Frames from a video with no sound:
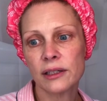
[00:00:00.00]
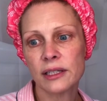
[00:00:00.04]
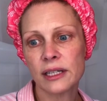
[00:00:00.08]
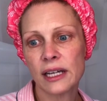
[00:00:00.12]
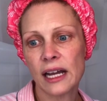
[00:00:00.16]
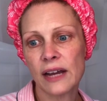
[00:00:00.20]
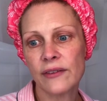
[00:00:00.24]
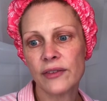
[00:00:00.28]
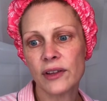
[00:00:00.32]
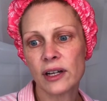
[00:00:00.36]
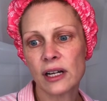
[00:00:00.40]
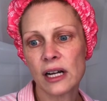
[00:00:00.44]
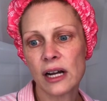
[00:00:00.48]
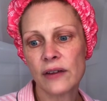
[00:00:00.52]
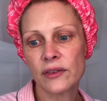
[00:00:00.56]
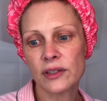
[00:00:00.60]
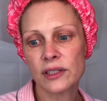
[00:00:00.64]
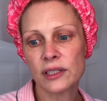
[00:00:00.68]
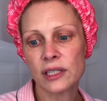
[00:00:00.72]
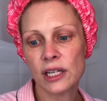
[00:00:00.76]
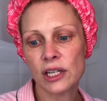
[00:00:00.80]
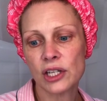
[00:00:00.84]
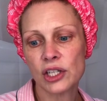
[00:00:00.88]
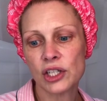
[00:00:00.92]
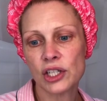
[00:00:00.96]
to have that
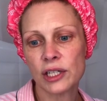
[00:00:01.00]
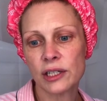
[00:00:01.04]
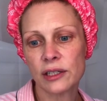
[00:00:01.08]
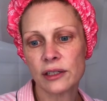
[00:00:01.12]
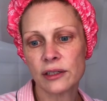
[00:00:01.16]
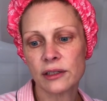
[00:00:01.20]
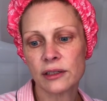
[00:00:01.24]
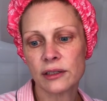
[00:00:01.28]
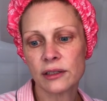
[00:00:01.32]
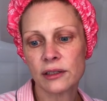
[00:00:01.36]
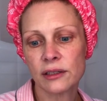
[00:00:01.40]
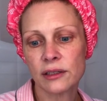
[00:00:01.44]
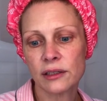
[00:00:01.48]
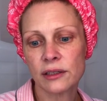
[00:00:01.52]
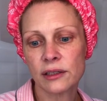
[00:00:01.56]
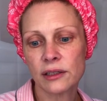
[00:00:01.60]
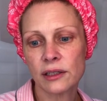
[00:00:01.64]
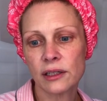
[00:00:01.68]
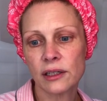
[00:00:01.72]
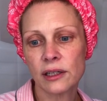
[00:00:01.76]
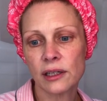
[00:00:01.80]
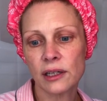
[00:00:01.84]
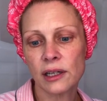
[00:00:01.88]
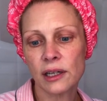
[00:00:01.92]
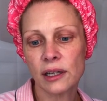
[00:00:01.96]
conversation,
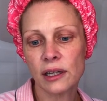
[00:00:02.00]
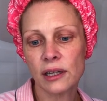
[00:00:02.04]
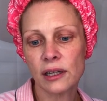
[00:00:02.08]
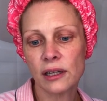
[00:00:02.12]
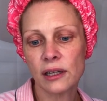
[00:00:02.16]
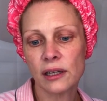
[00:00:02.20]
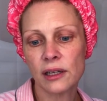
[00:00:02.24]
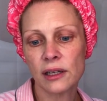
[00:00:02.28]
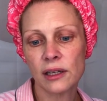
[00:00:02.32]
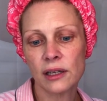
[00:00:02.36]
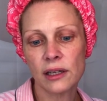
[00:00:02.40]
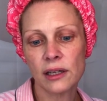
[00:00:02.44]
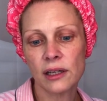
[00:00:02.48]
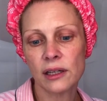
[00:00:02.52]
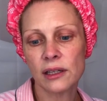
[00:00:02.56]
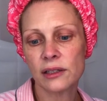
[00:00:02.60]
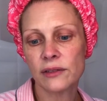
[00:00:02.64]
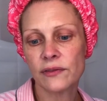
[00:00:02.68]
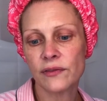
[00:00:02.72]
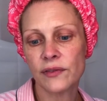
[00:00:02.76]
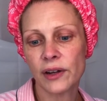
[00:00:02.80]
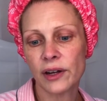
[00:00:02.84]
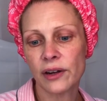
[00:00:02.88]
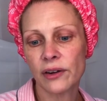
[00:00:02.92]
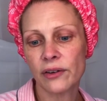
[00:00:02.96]

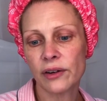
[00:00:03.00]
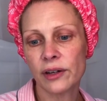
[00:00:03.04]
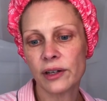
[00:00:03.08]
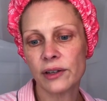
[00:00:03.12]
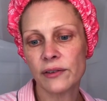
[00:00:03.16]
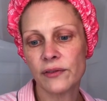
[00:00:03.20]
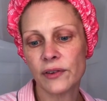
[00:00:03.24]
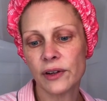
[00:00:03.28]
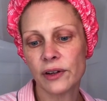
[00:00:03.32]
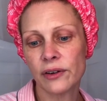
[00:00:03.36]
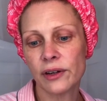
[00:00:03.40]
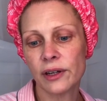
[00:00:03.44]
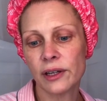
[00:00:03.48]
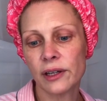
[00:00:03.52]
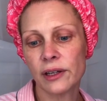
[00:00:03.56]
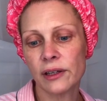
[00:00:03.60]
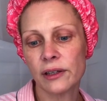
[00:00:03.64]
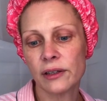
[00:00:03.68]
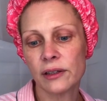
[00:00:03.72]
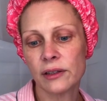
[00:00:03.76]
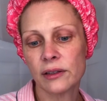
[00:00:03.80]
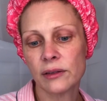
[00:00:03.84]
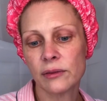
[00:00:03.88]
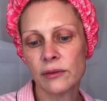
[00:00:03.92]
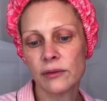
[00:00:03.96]
is very,
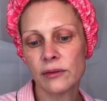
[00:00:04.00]
very